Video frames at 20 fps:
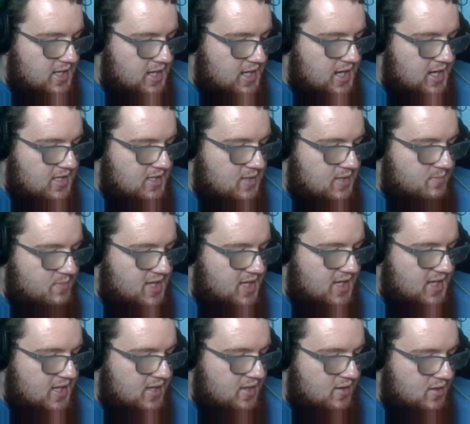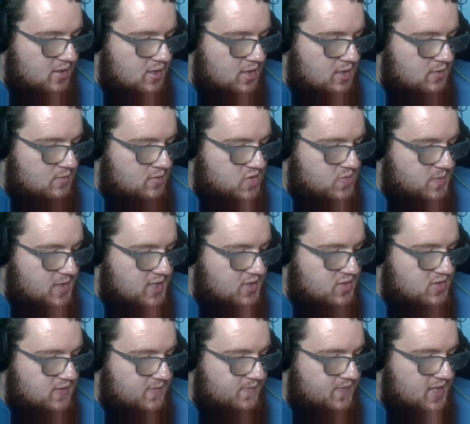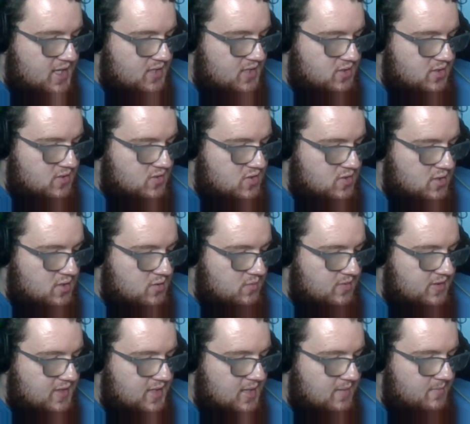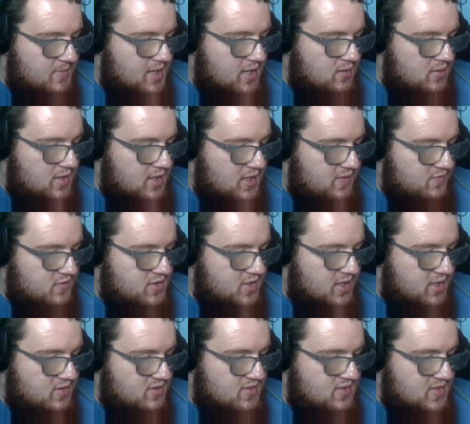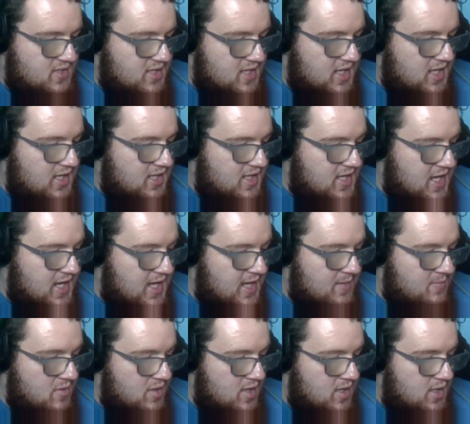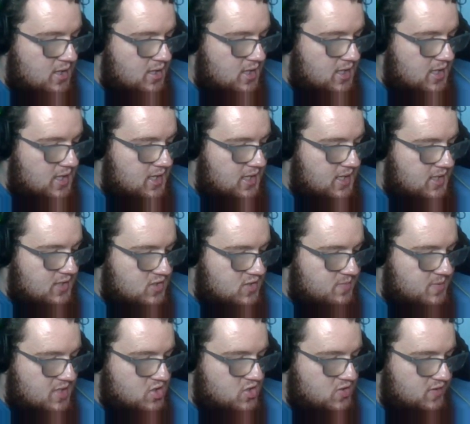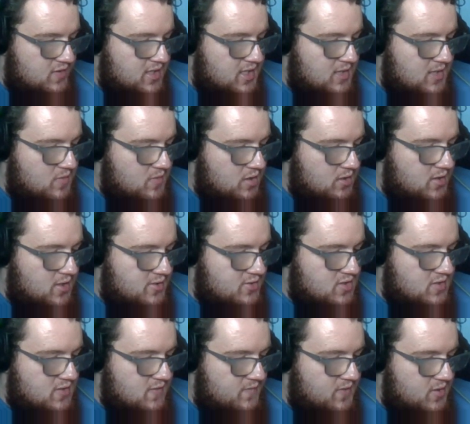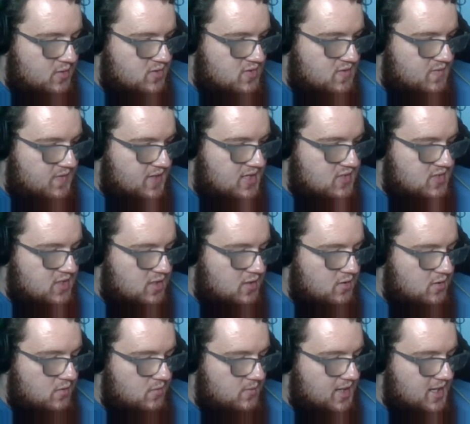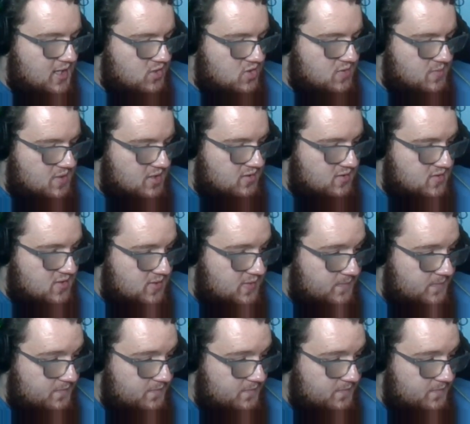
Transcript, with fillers: Andy B responds to fans concerned with the amount of talks in game, uh, especially in regards to those facing harassment.